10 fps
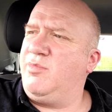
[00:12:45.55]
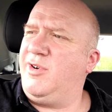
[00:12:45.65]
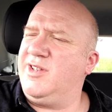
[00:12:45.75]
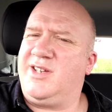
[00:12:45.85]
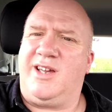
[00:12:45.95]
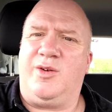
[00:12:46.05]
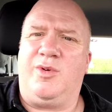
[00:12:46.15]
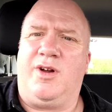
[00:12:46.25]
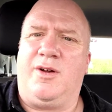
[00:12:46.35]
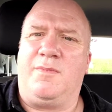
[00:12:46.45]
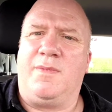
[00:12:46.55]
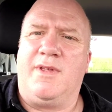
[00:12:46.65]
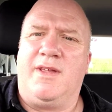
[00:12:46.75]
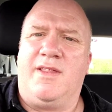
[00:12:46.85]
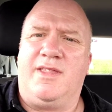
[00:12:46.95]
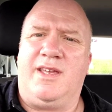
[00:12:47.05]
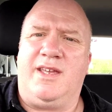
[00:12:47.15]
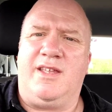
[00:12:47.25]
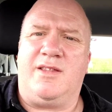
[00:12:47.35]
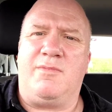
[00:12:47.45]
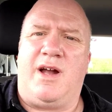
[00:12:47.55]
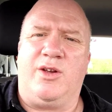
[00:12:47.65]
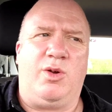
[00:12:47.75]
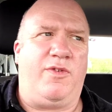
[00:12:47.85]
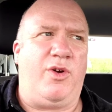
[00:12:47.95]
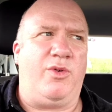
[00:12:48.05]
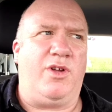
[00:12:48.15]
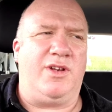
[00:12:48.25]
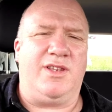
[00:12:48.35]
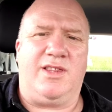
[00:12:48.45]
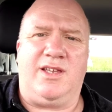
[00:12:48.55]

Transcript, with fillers: but I tell you what, the the microphone on it,